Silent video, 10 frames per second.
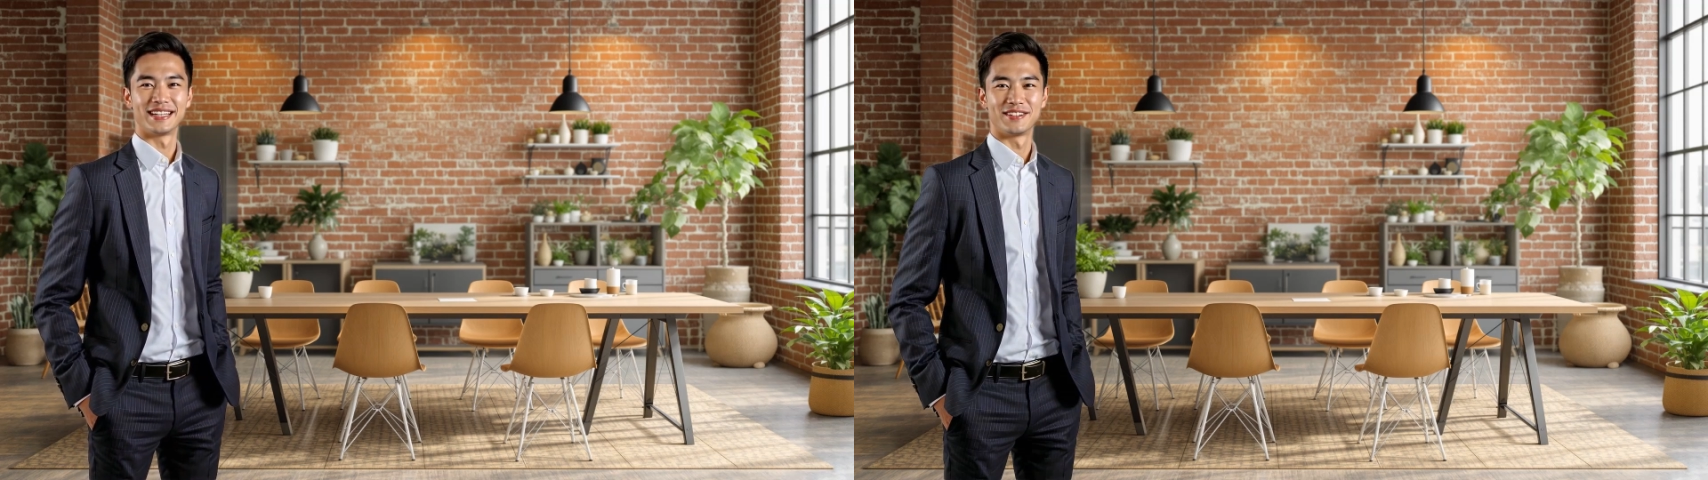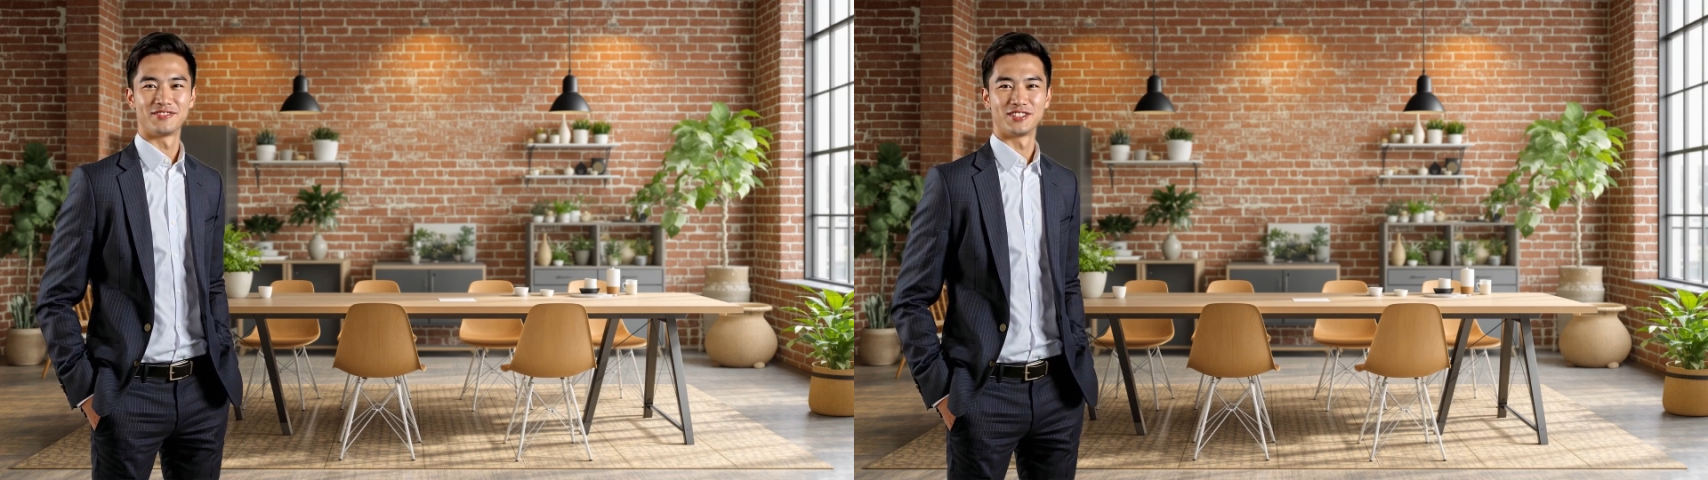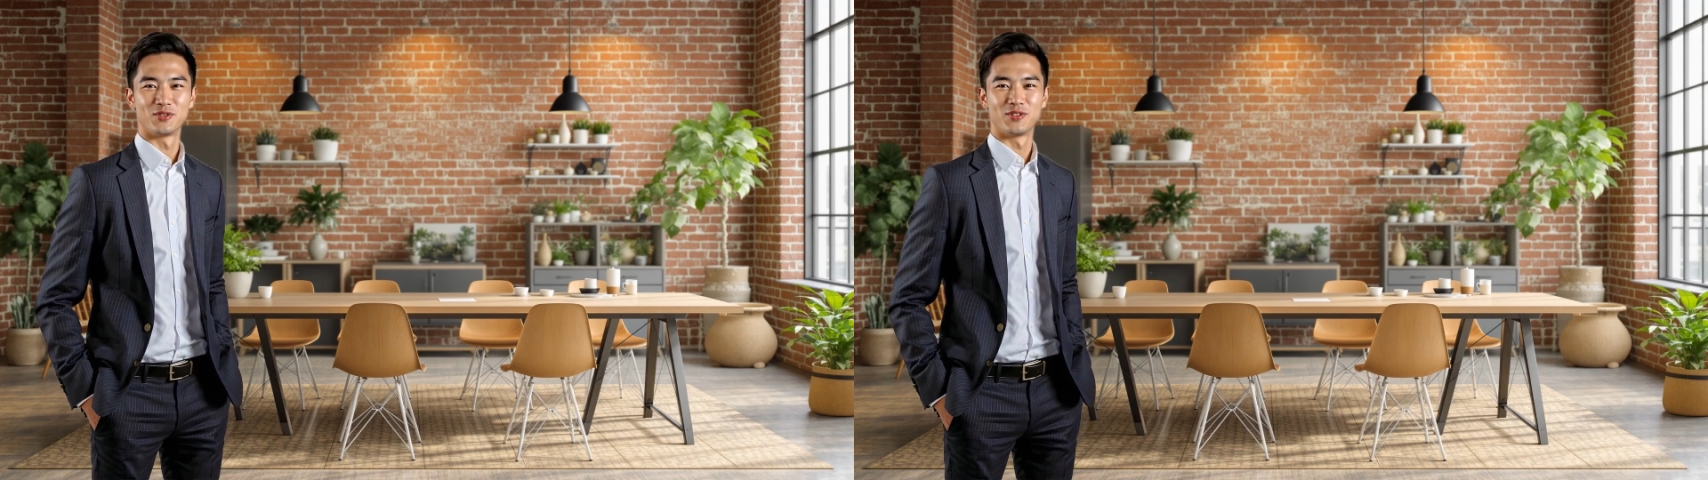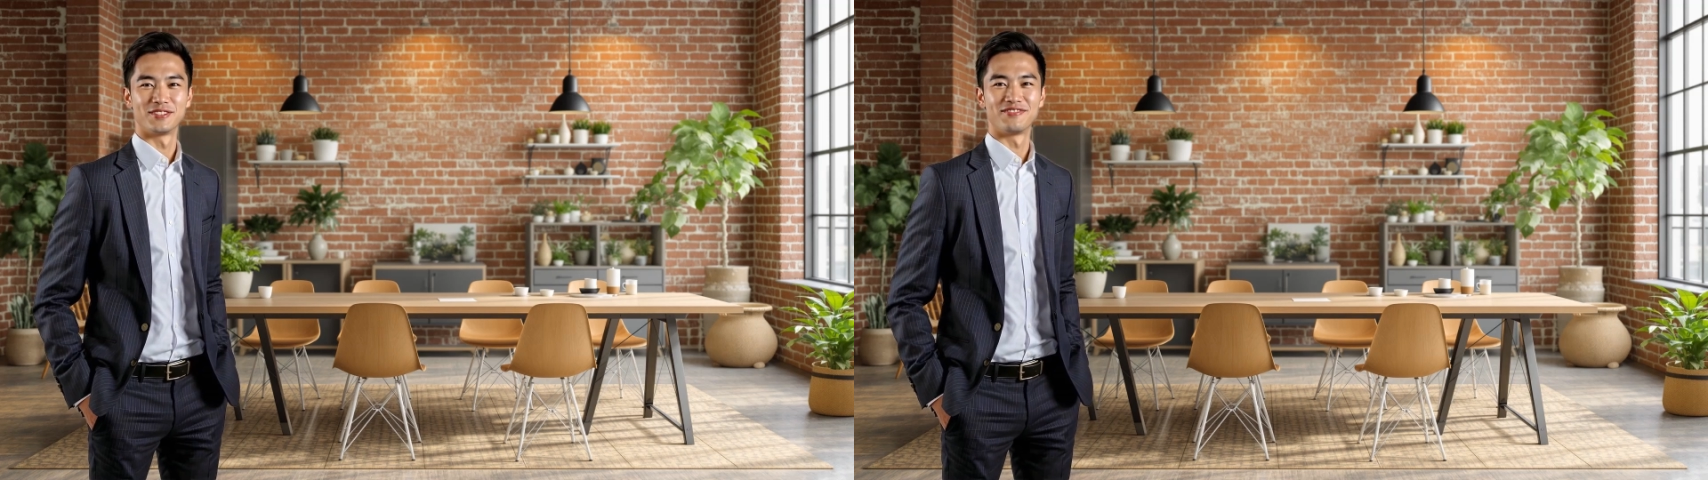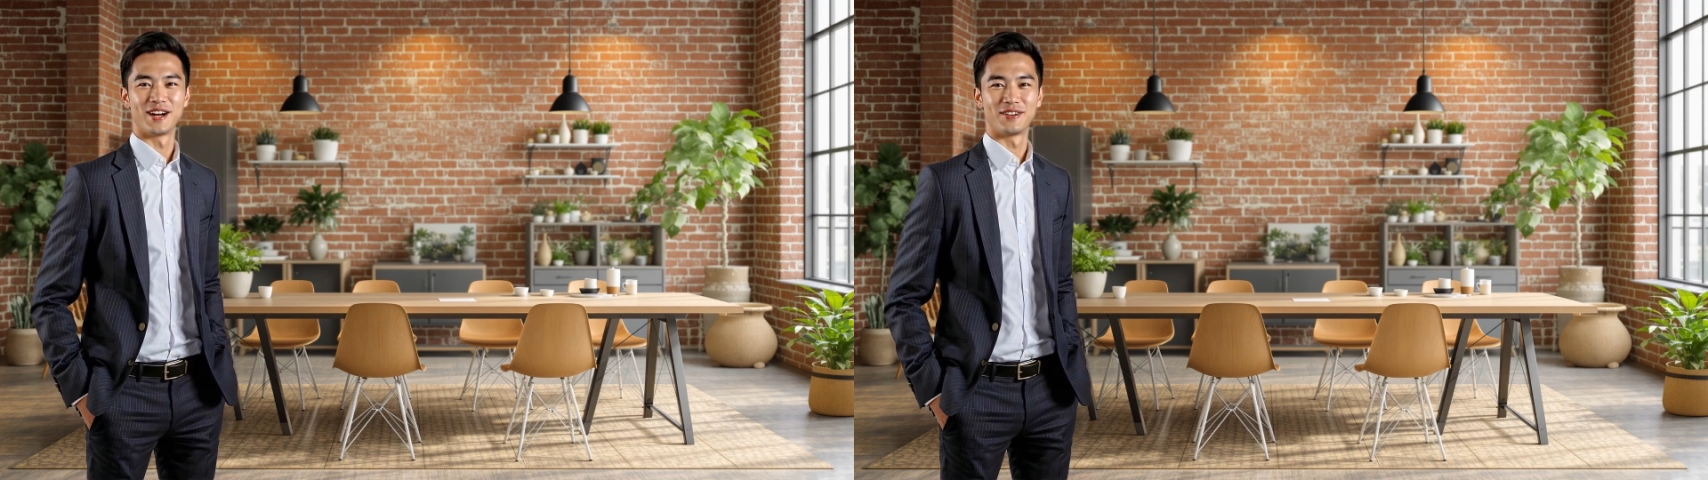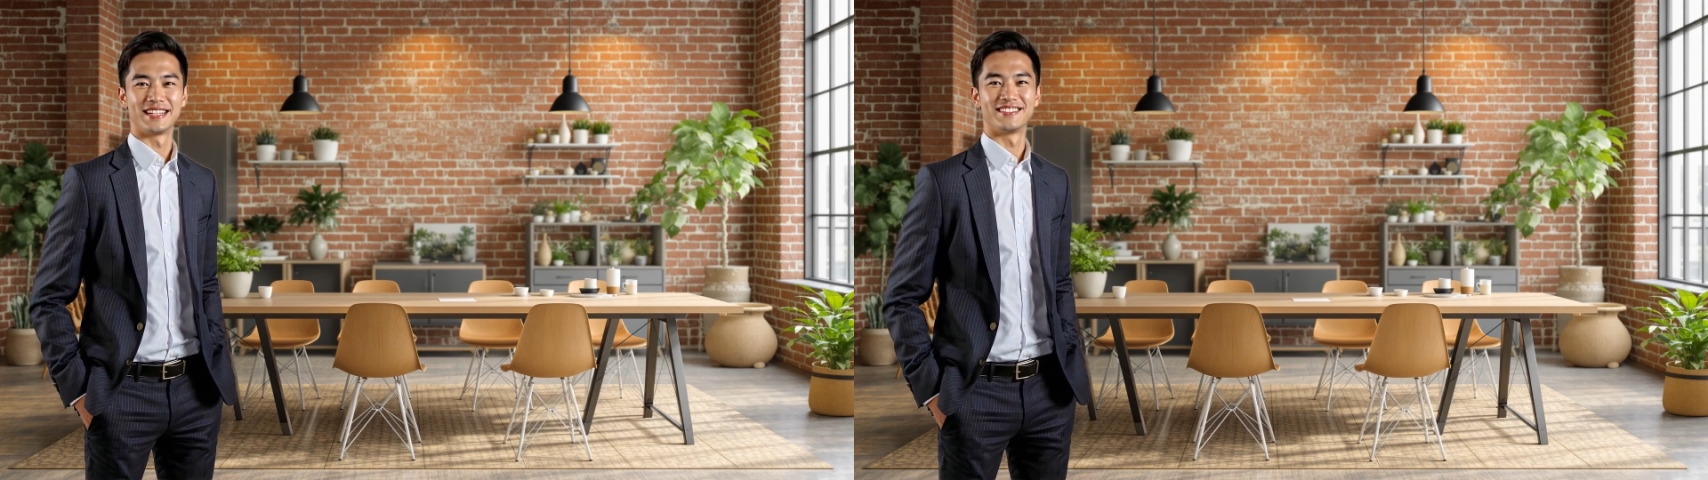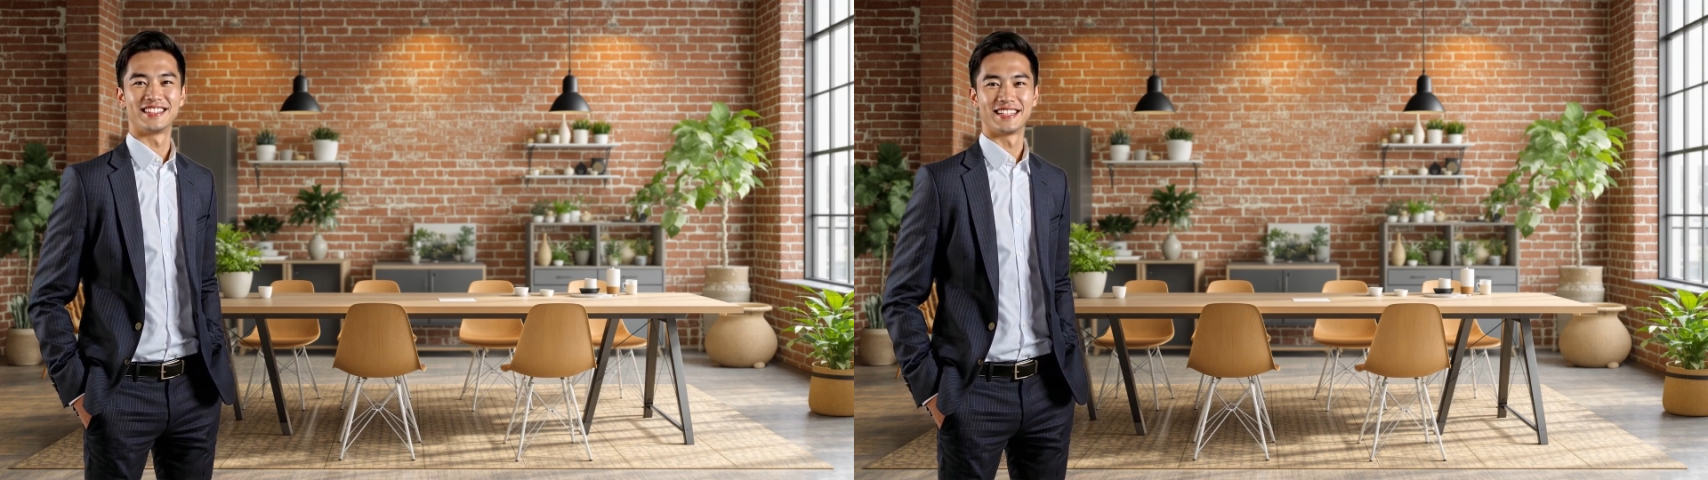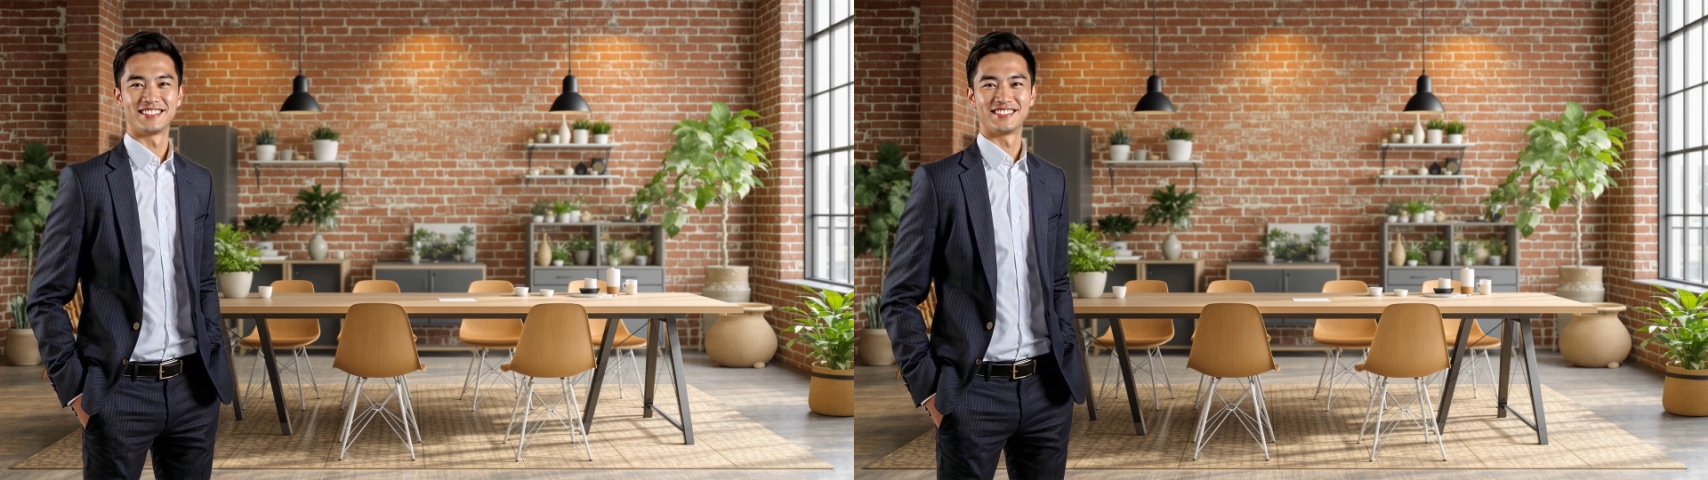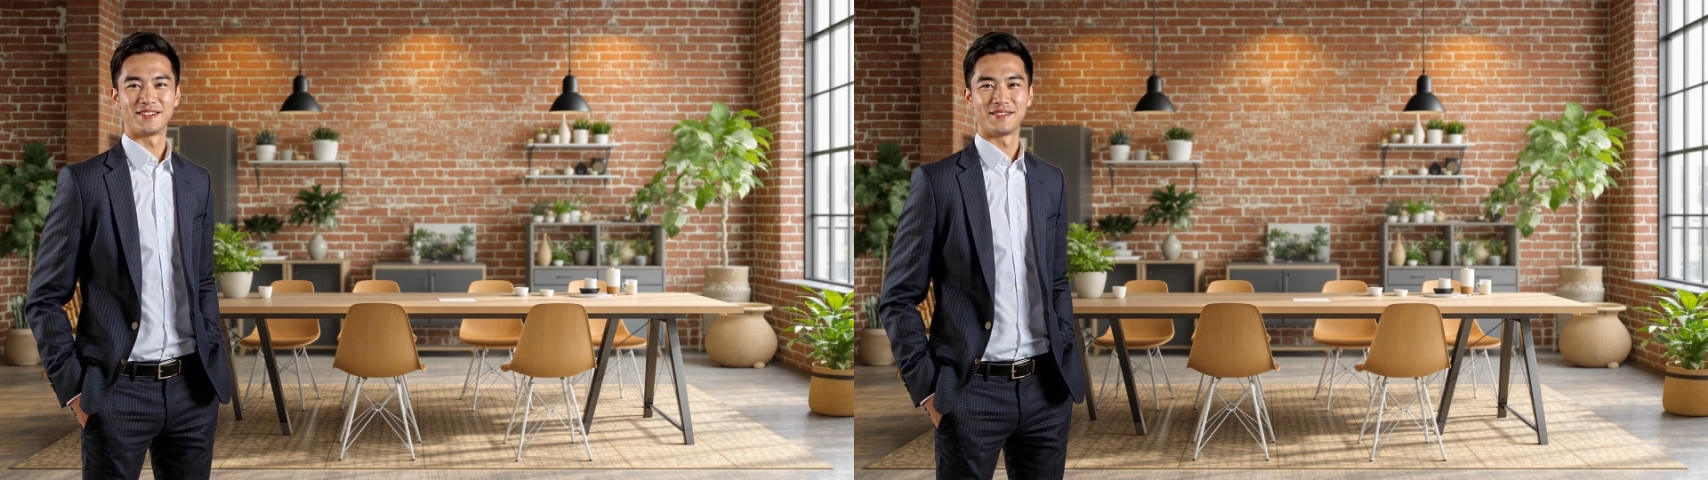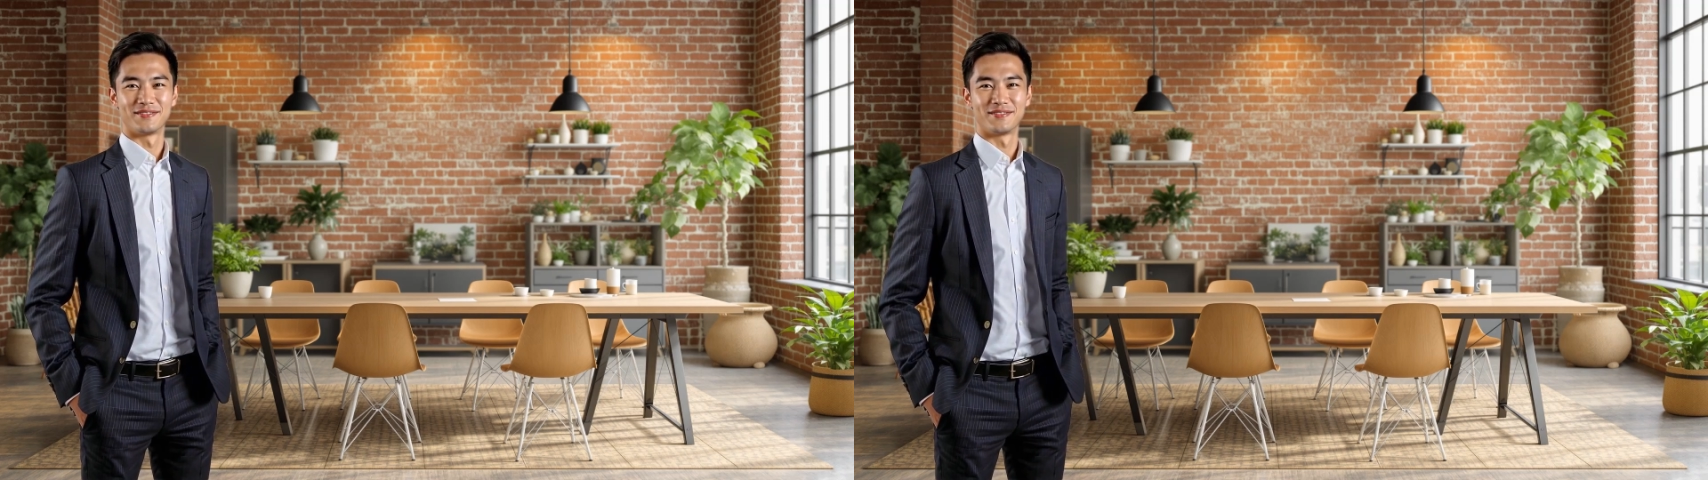inventory variances,